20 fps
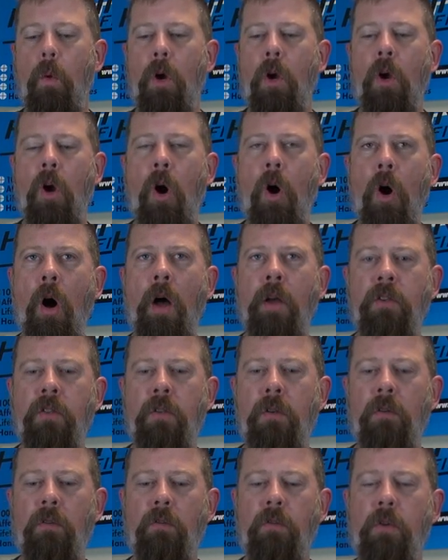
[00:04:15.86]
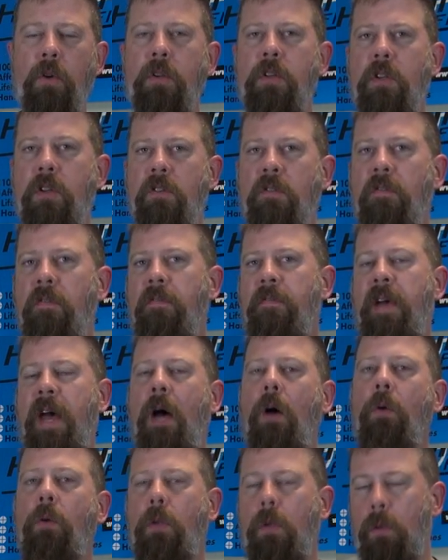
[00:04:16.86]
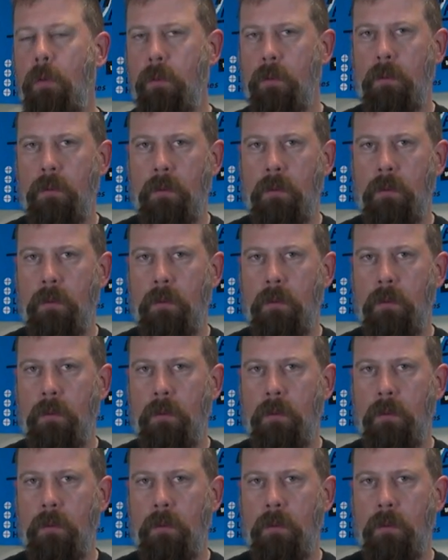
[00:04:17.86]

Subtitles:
Cost versus value.